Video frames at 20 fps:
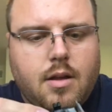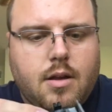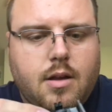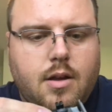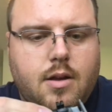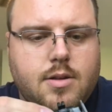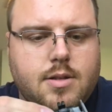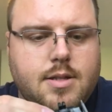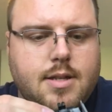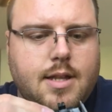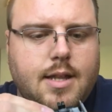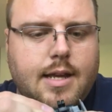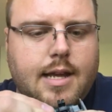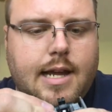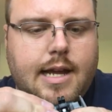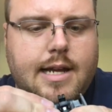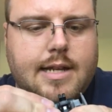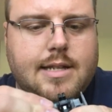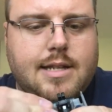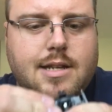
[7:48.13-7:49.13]
Goes into the
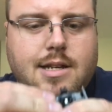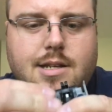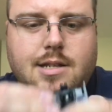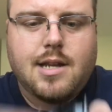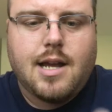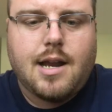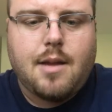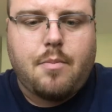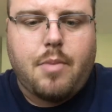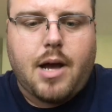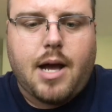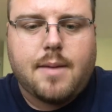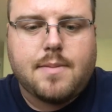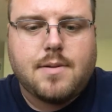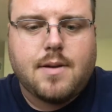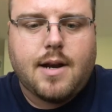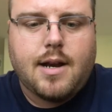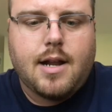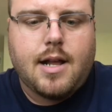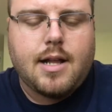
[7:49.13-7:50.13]
guides and just kind of
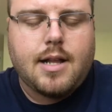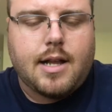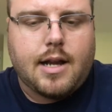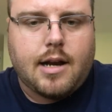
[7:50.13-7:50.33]
pops right on